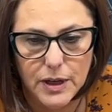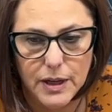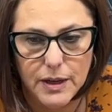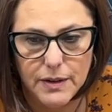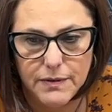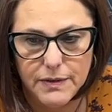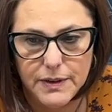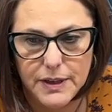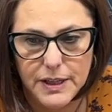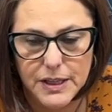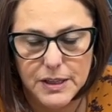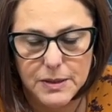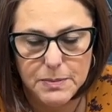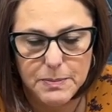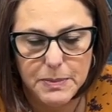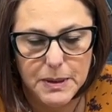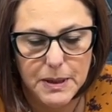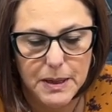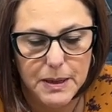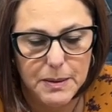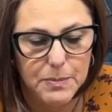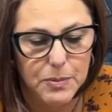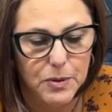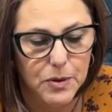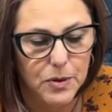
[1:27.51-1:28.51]
of these
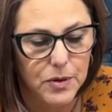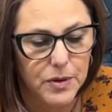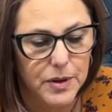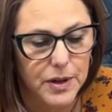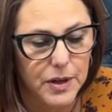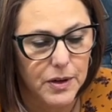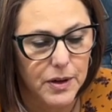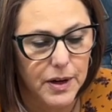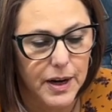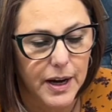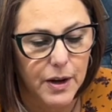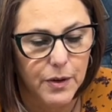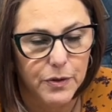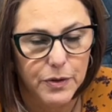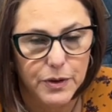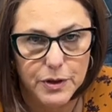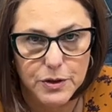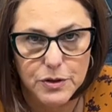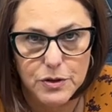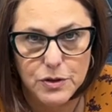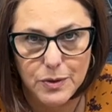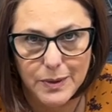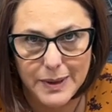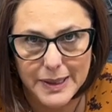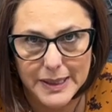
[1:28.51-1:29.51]
people that are out there
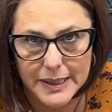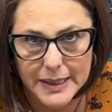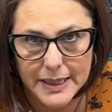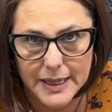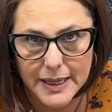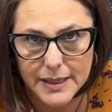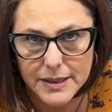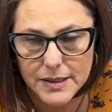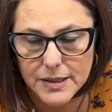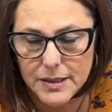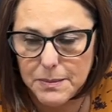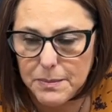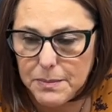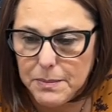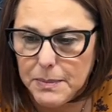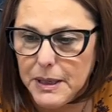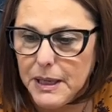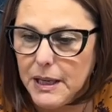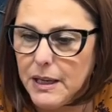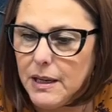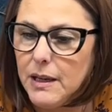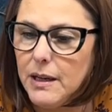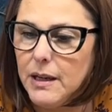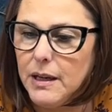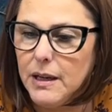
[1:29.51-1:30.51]
doing that
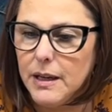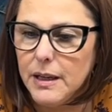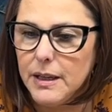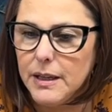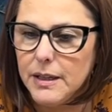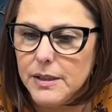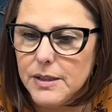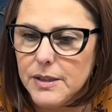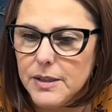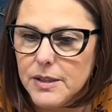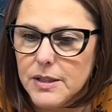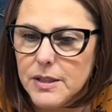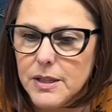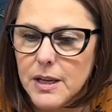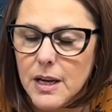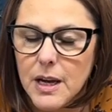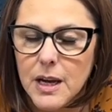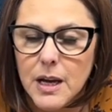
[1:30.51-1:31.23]
because